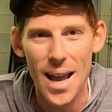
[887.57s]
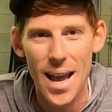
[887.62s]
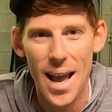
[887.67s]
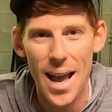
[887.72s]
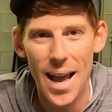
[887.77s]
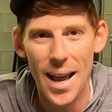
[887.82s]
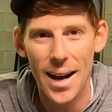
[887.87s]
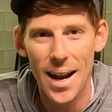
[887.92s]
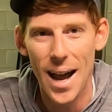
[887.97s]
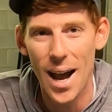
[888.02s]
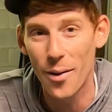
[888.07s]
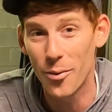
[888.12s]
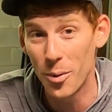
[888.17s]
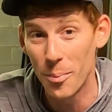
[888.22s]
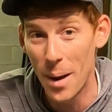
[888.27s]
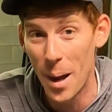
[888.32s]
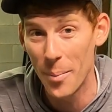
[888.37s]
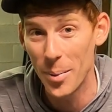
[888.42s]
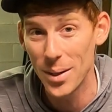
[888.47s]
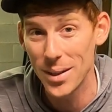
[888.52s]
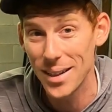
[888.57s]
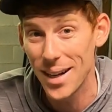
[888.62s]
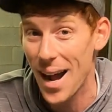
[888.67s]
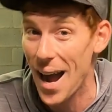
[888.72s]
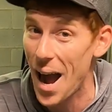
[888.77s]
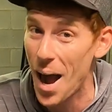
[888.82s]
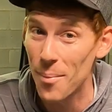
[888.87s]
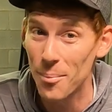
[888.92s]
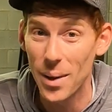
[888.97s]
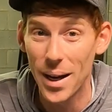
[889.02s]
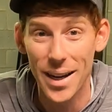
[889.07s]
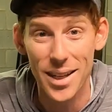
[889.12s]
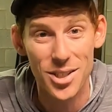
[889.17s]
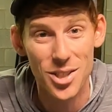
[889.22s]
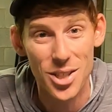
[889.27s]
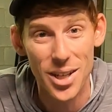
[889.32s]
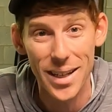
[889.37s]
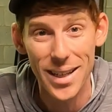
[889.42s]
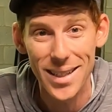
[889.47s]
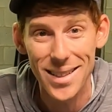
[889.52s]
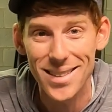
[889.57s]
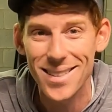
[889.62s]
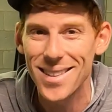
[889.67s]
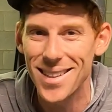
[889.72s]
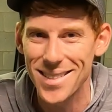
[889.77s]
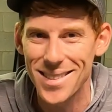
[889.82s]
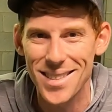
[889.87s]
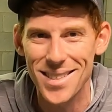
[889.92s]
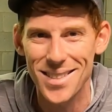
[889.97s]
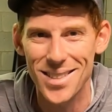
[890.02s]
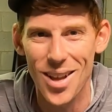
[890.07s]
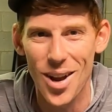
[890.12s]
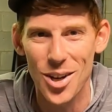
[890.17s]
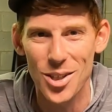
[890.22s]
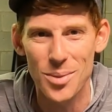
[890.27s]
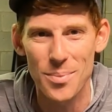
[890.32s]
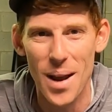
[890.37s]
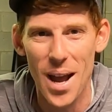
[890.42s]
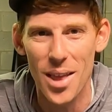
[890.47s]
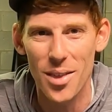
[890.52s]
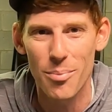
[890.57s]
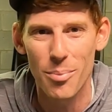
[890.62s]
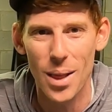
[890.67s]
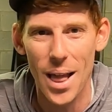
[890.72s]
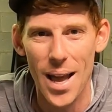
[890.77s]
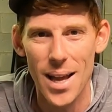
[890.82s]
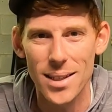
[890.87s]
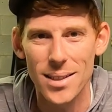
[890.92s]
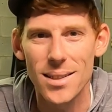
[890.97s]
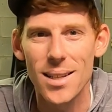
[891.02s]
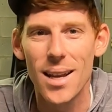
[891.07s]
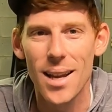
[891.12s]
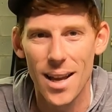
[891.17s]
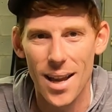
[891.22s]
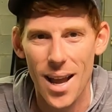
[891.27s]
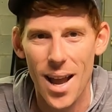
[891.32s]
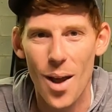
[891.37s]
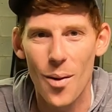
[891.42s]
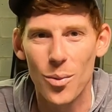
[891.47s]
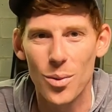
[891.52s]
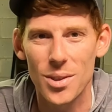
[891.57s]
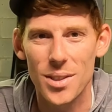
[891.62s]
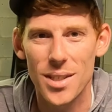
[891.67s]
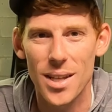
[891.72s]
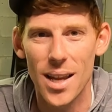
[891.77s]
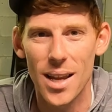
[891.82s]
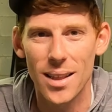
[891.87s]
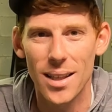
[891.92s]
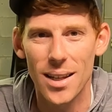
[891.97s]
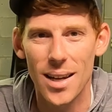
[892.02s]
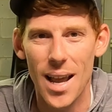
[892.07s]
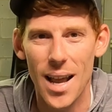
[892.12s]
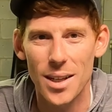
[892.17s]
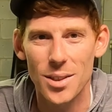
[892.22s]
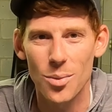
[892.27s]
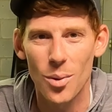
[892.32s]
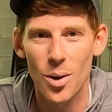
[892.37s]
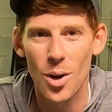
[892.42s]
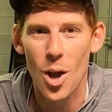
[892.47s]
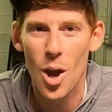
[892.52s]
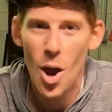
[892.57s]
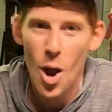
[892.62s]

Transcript: And remember, I'm Mike G. This is Largemouth Blast, and we'll see you in the next one.